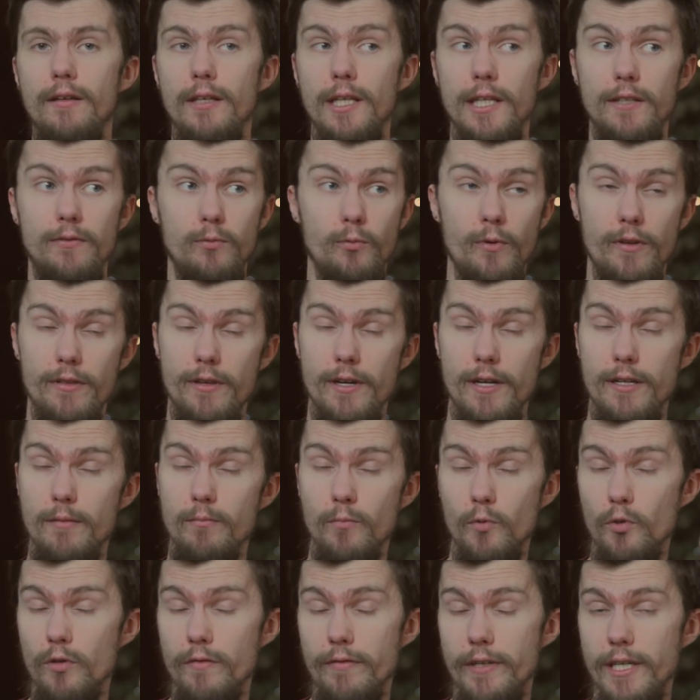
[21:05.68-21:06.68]
If we then
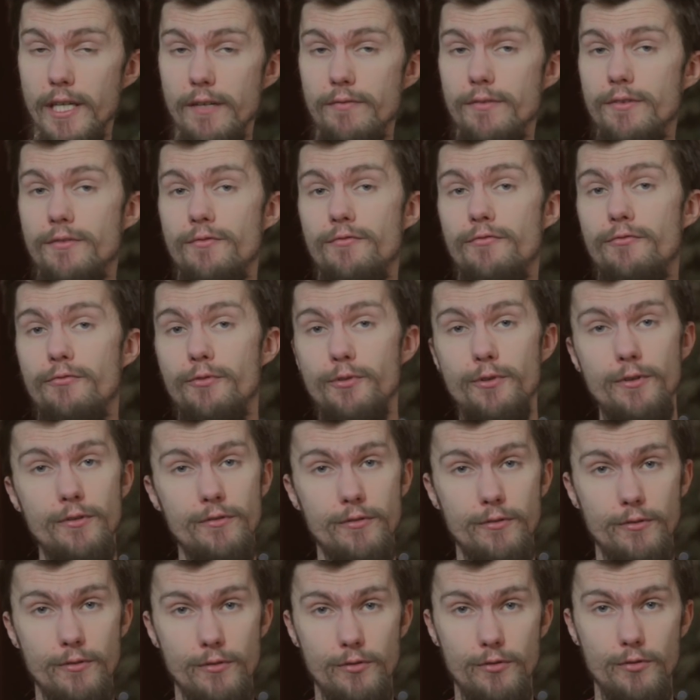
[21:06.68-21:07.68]
move even
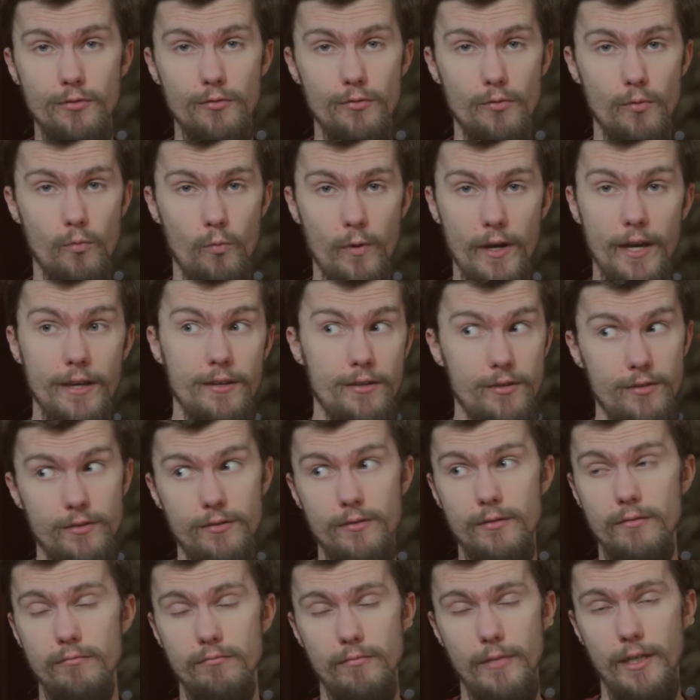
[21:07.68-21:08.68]
further to the
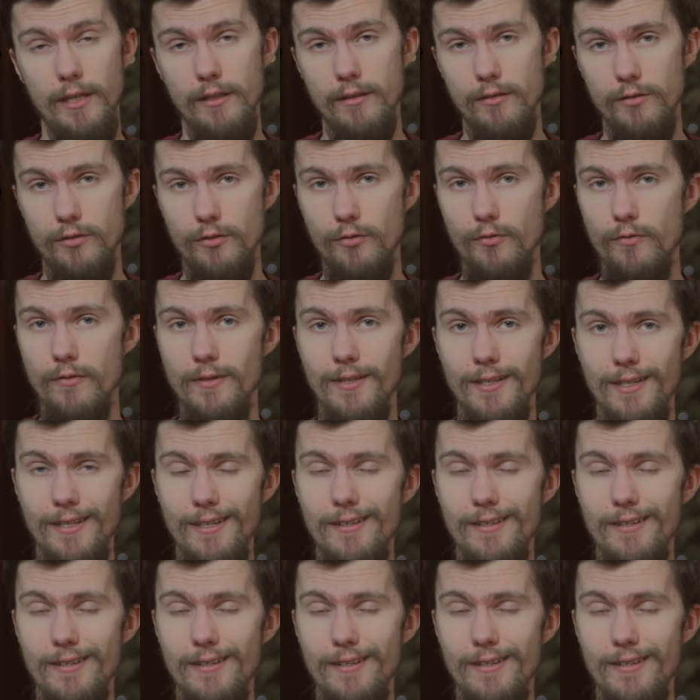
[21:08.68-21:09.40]
west and to the